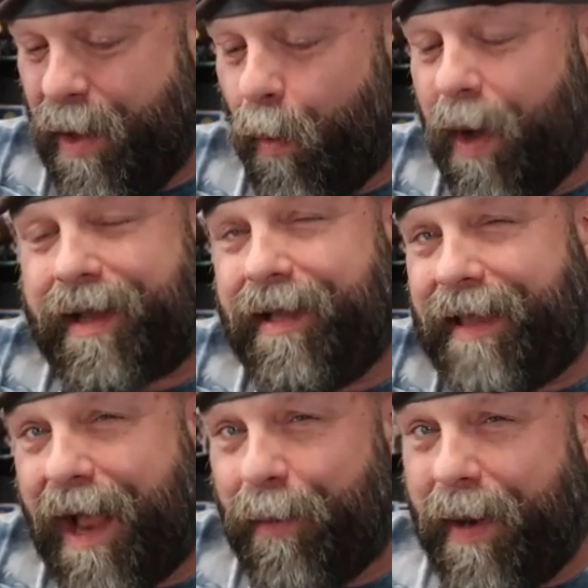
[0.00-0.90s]
what could
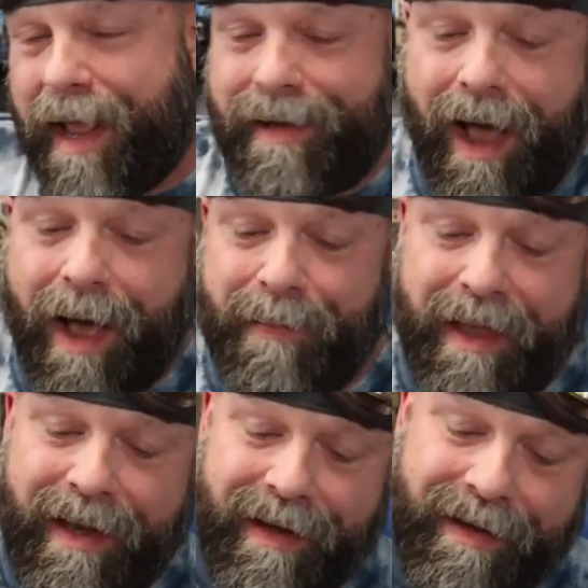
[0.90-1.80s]
that red dot
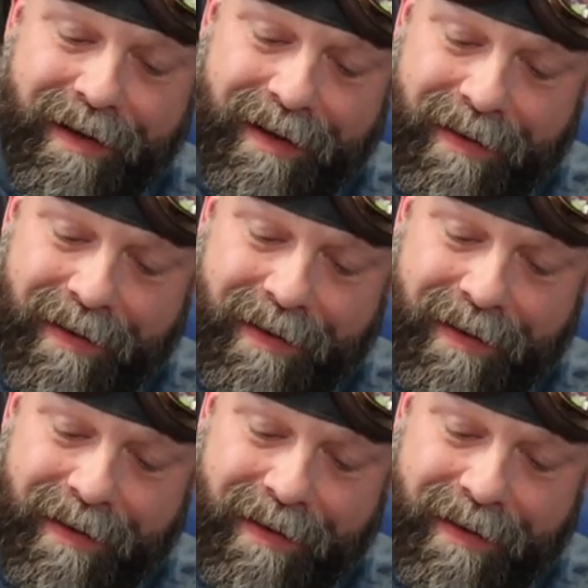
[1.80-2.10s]
mean?